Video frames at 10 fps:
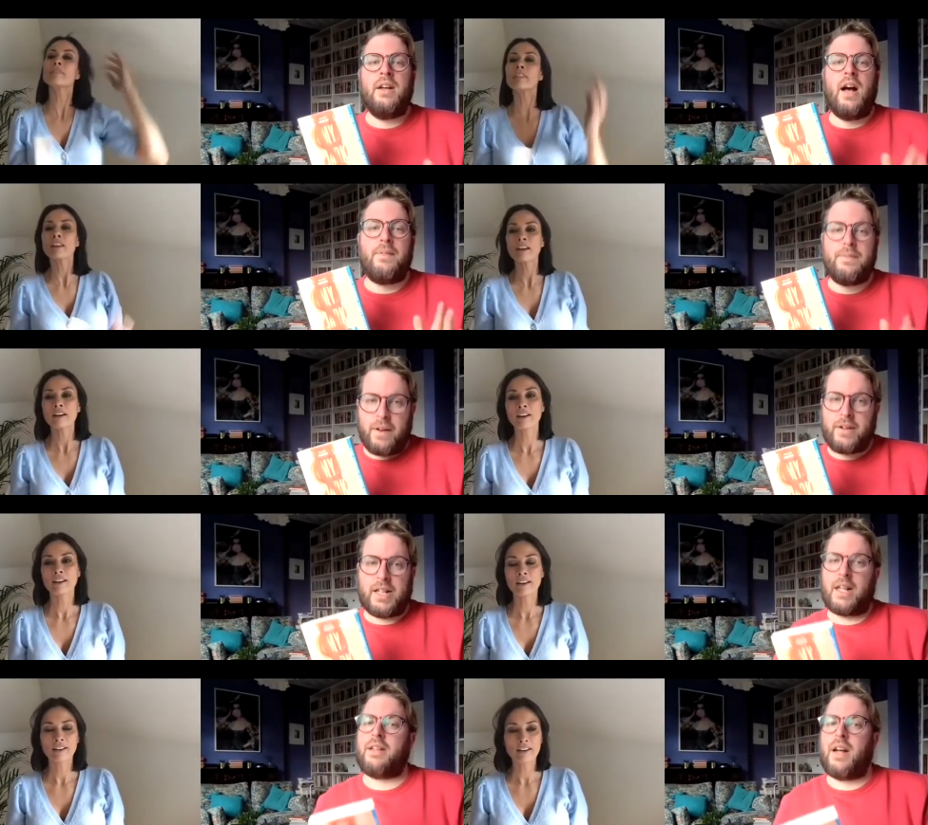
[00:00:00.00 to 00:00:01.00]
Speaker 1: I'm very
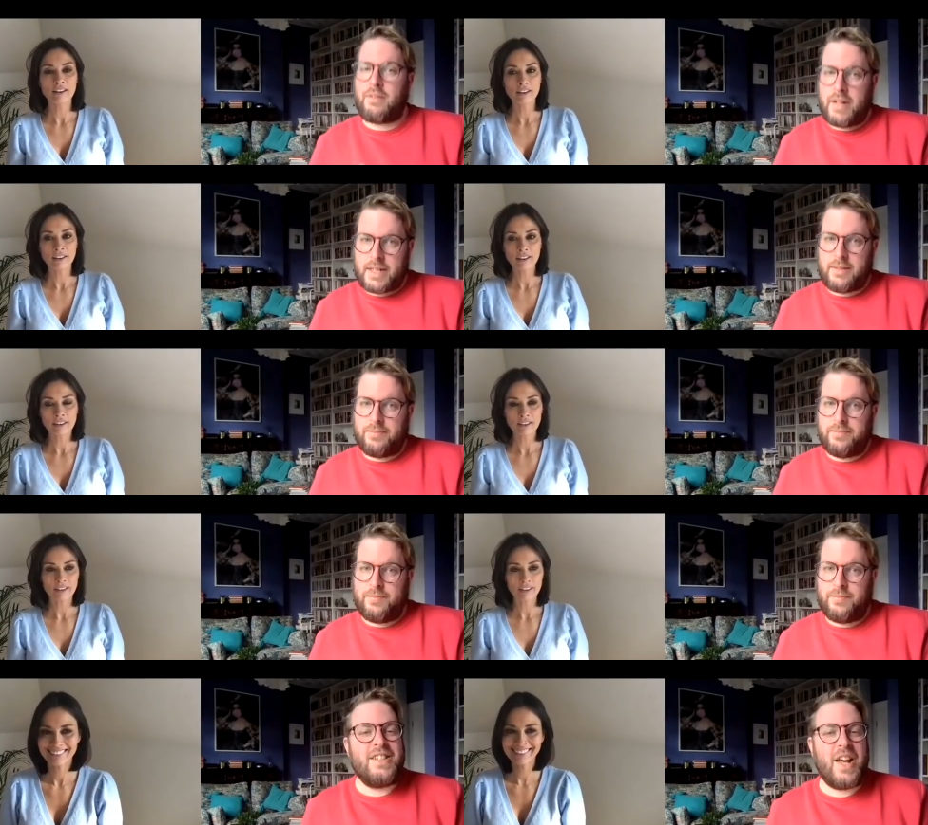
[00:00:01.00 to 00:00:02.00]
glad that I read it.
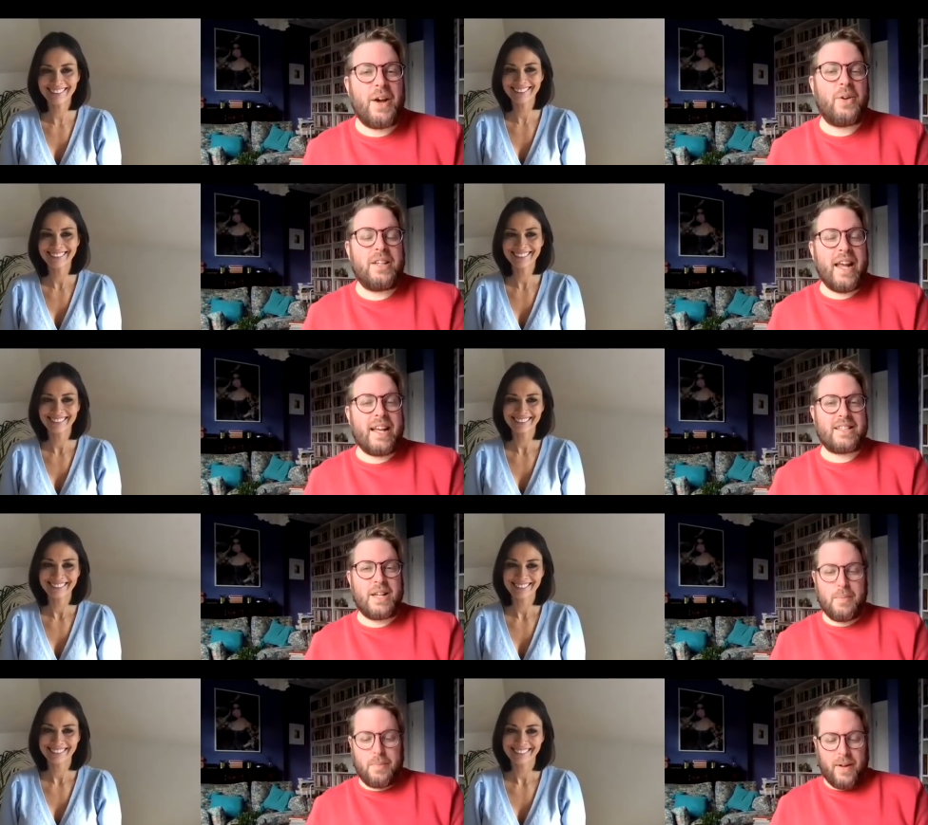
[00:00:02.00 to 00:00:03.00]
So, next
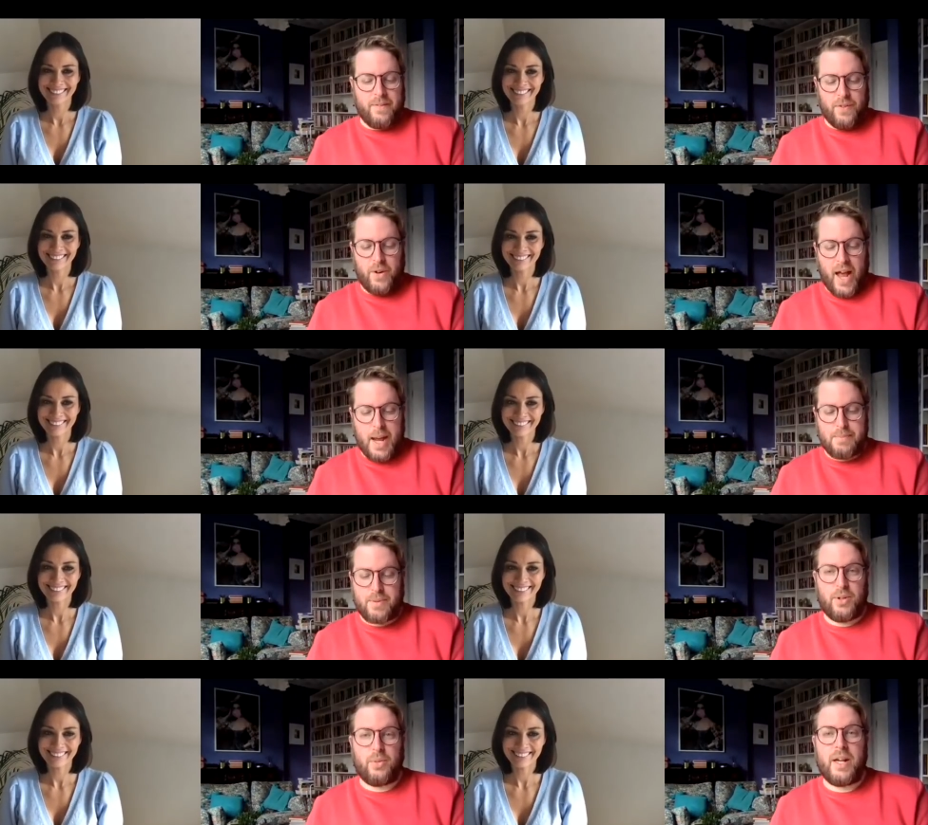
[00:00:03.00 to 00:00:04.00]
up for
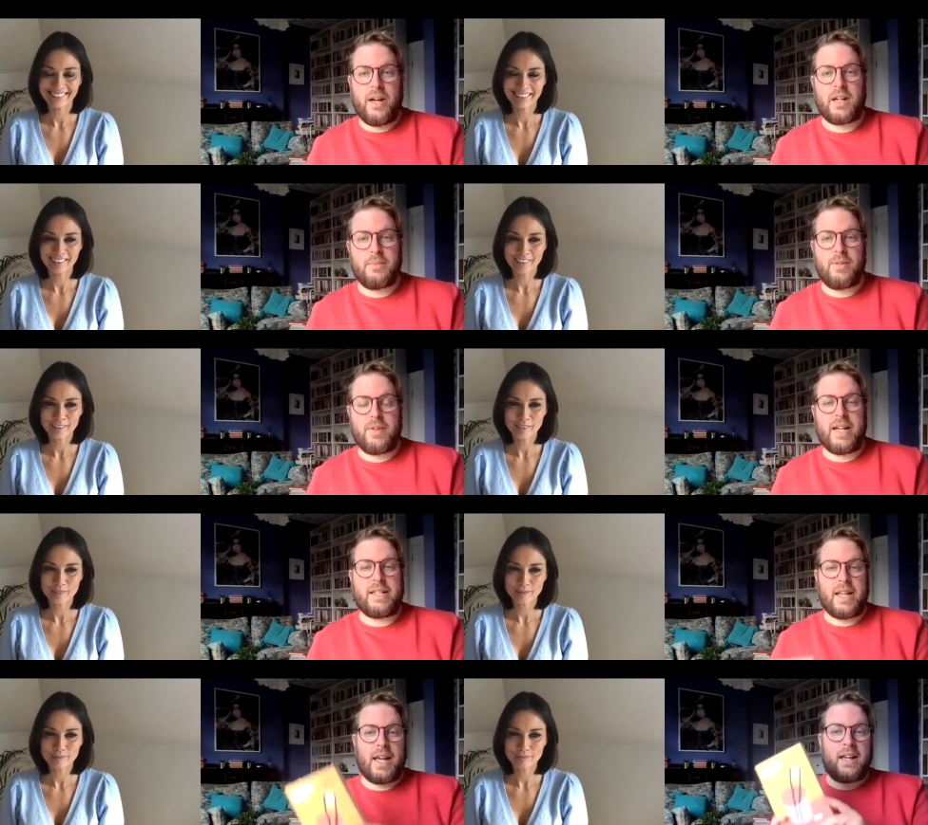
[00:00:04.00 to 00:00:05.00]
April, we are going to be
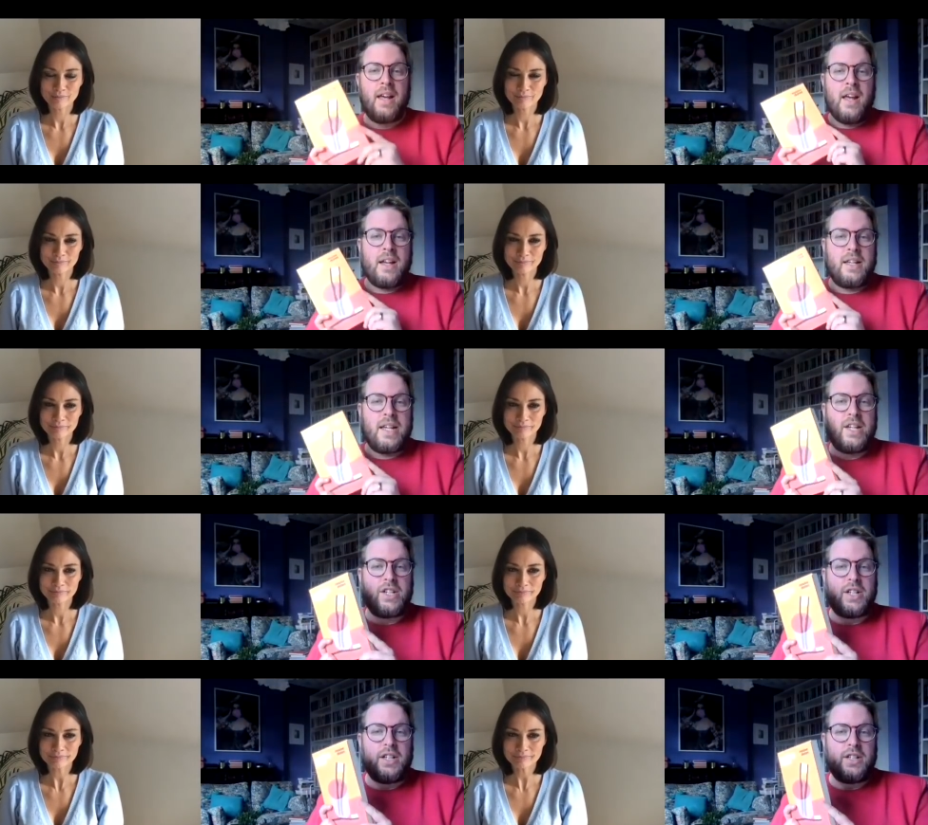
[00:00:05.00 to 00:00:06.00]
reading
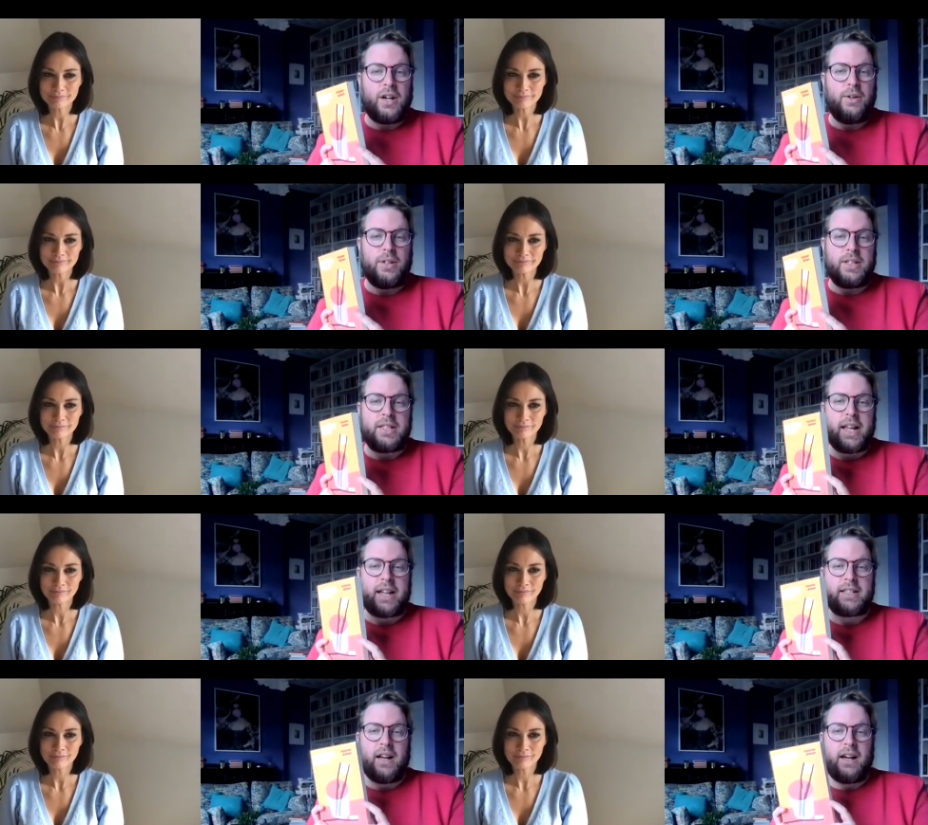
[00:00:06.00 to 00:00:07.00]
Naoise Dolan's
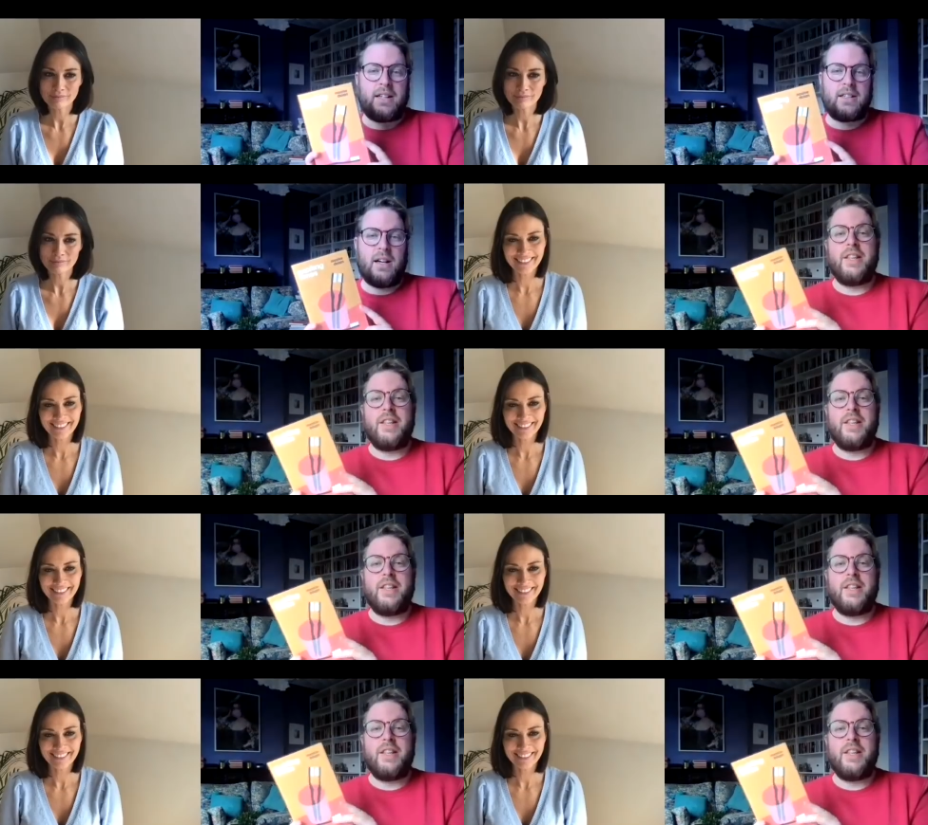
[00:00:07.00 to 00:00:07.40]
Exciting Times.